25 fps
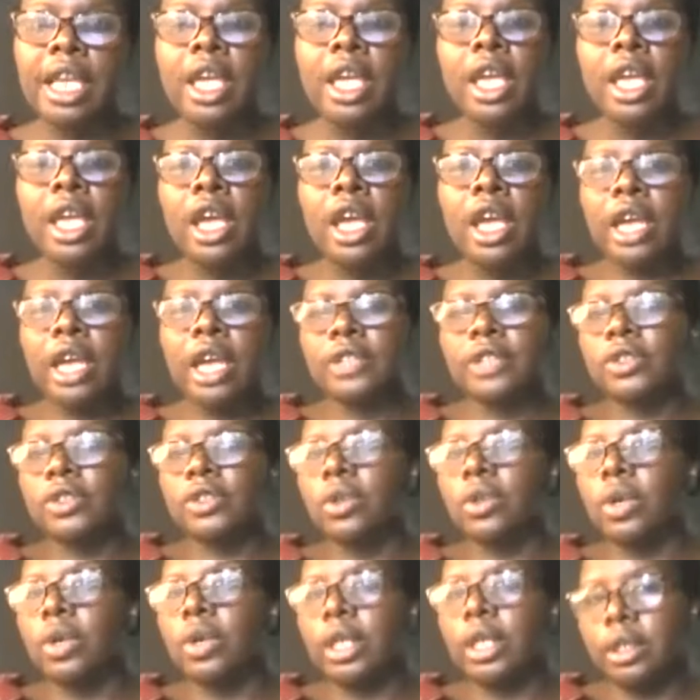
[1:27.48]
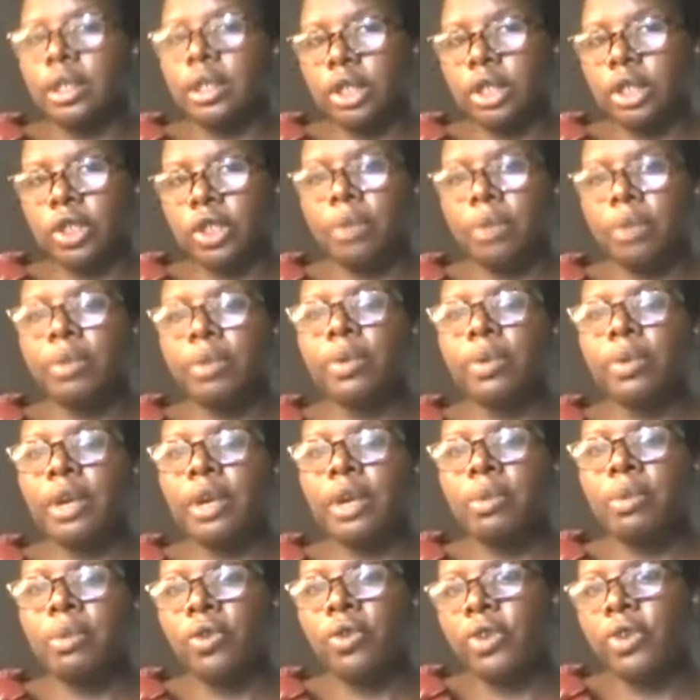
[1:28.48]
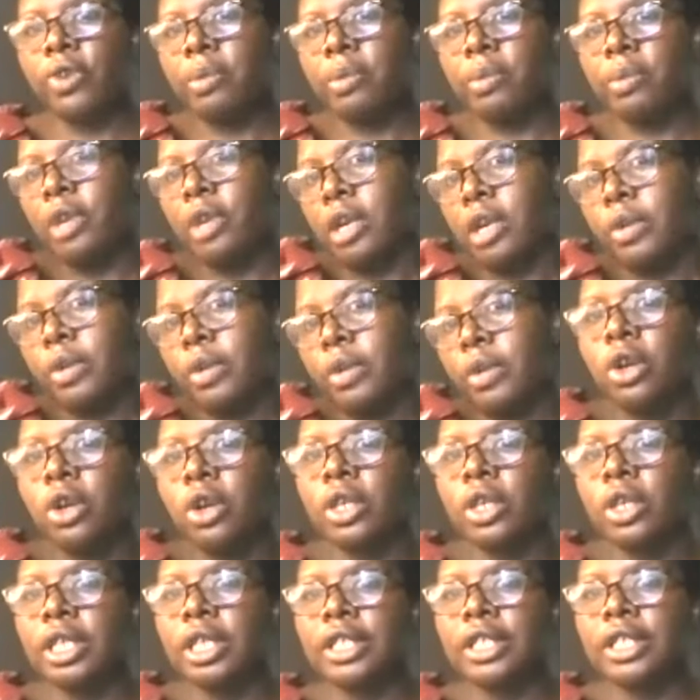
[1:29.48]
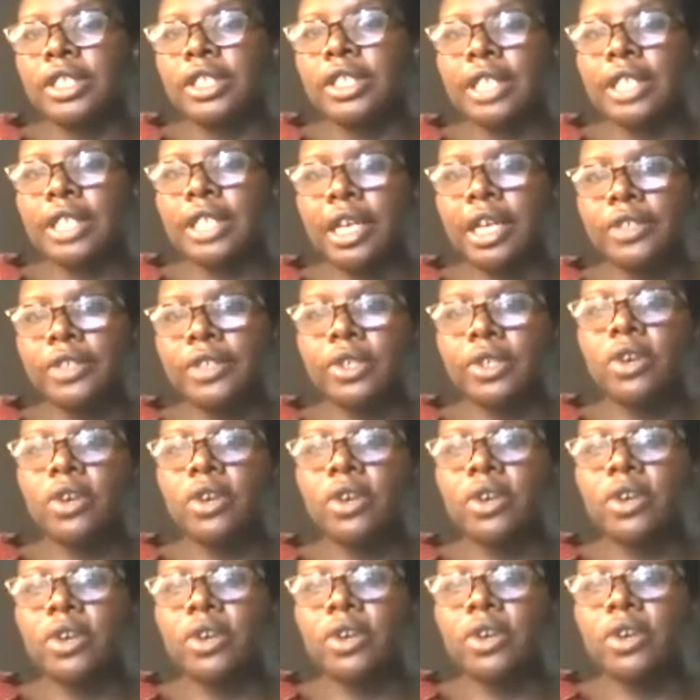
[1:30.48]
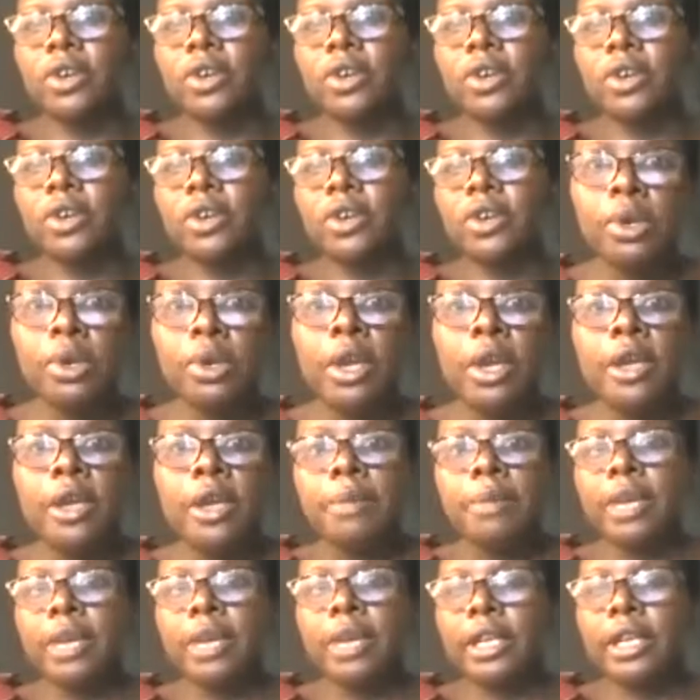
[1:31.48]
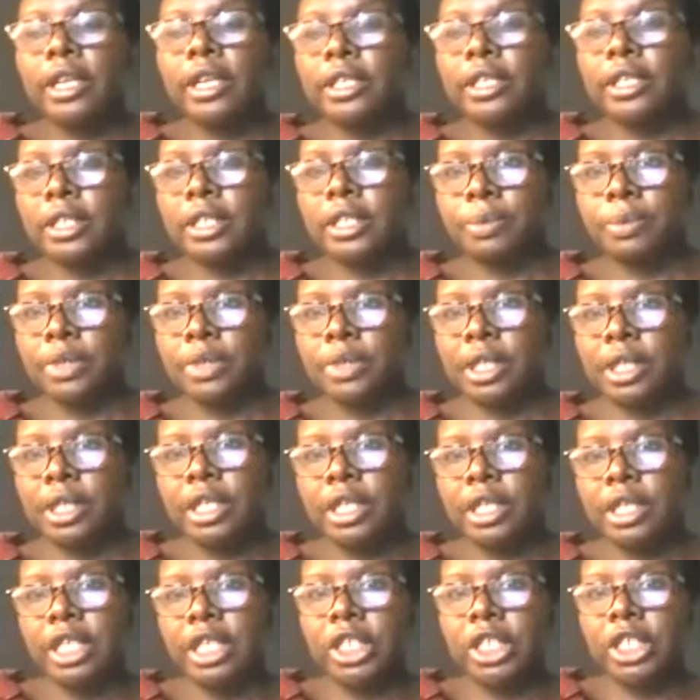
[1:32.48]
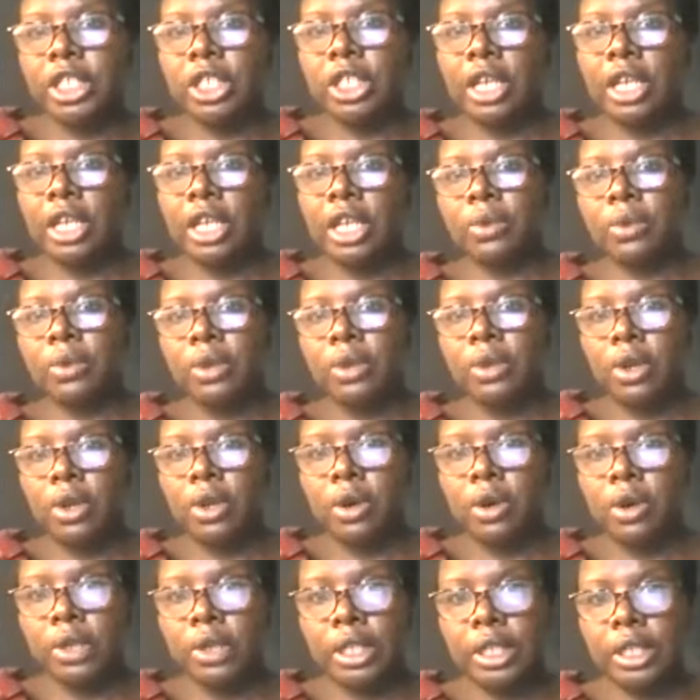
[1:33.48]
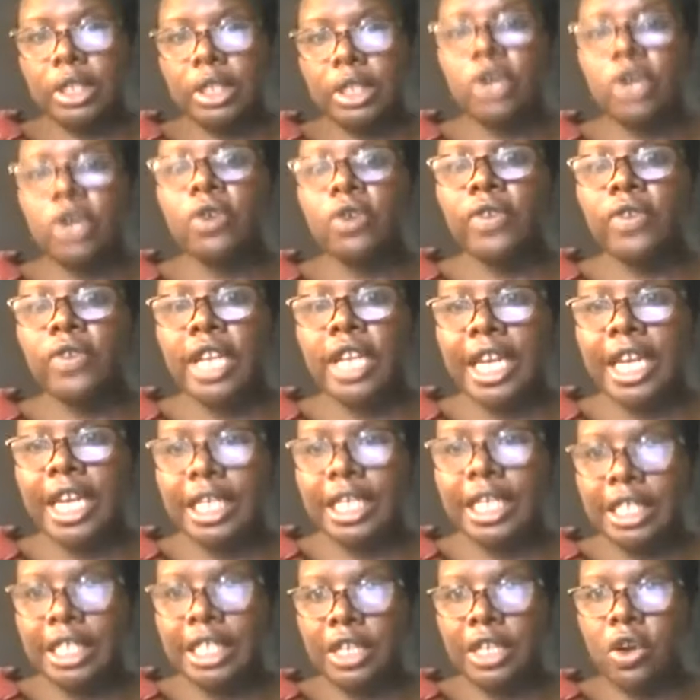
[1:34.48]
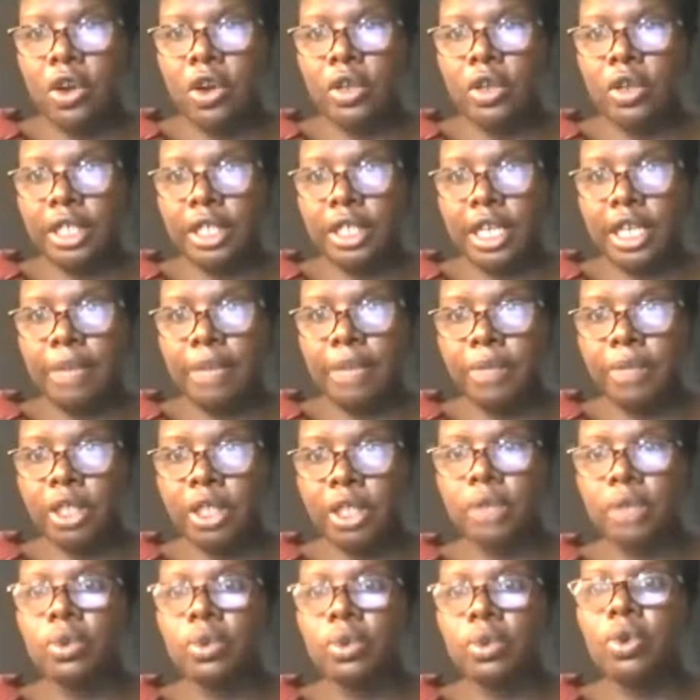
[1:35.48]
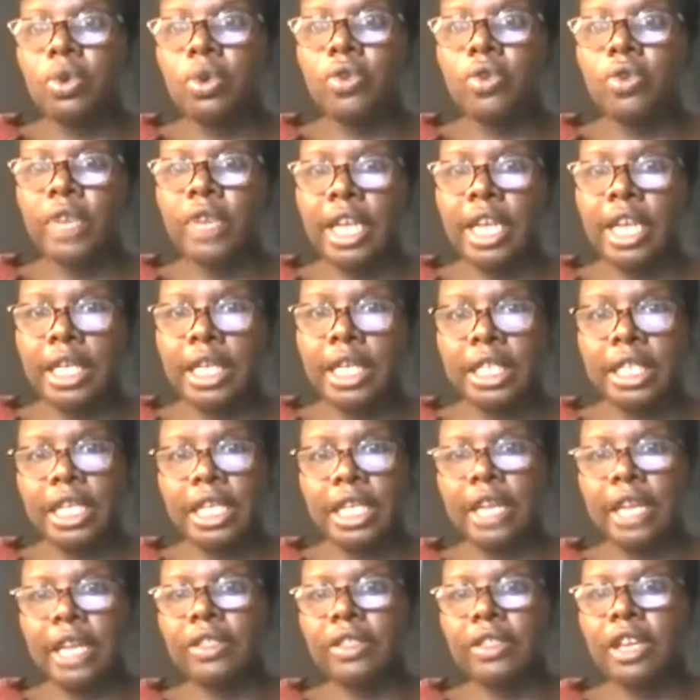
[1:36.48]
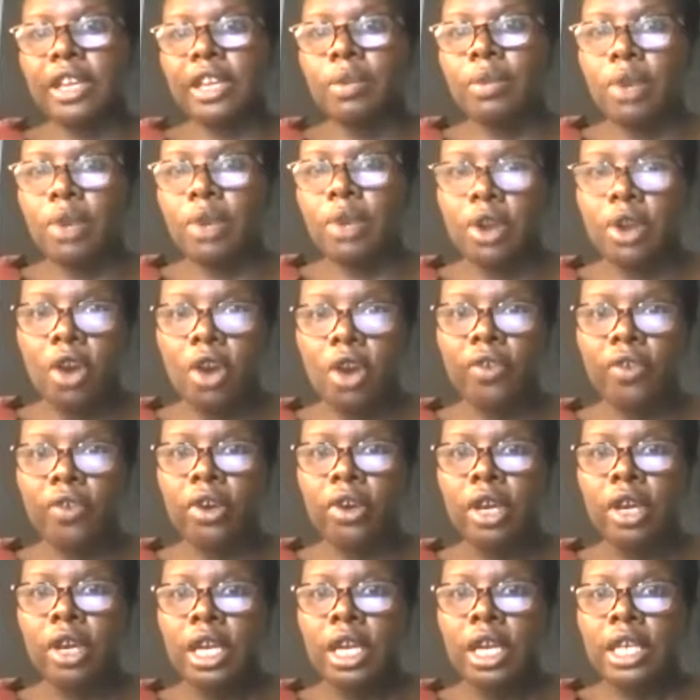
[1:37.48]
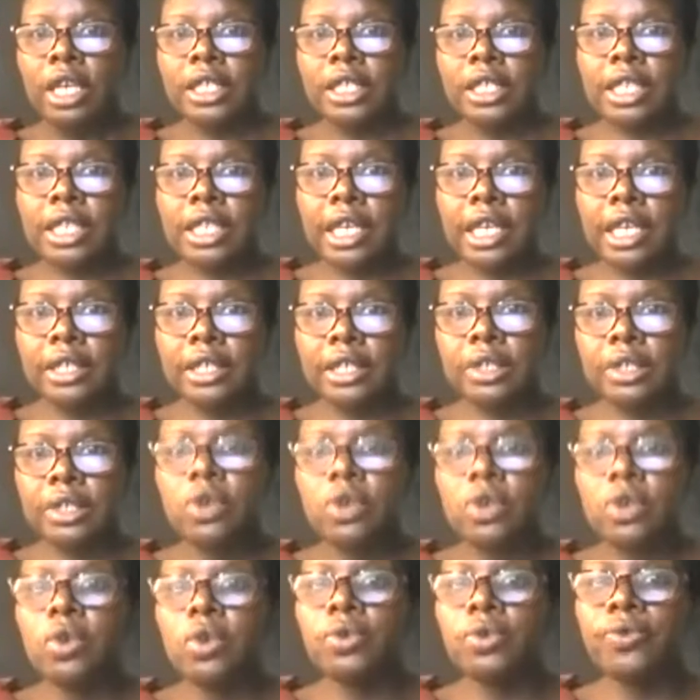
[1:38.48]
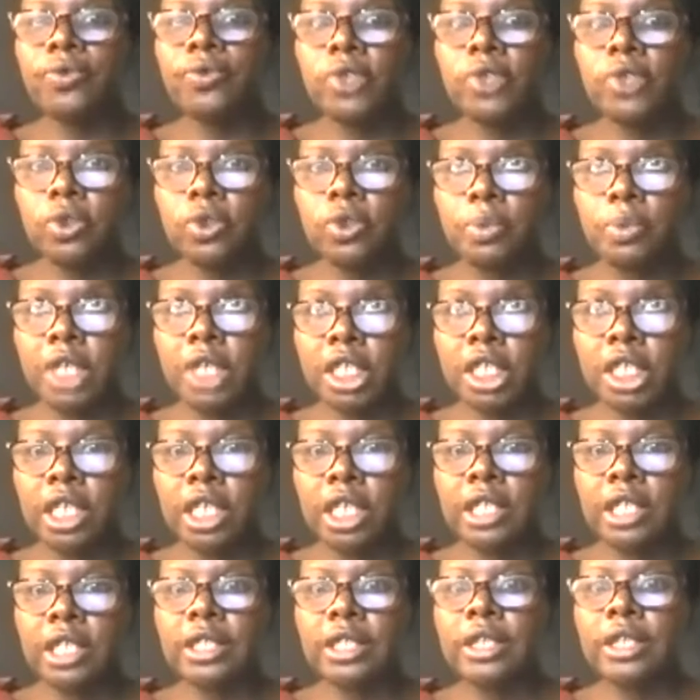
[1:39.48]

And so some people are more familiar with calling it SARS-CoV-2, but in this presentation, I'm going to call it COVID-19 all the time, patients with COVID-19, and that will cover SARS-CoV-2 patients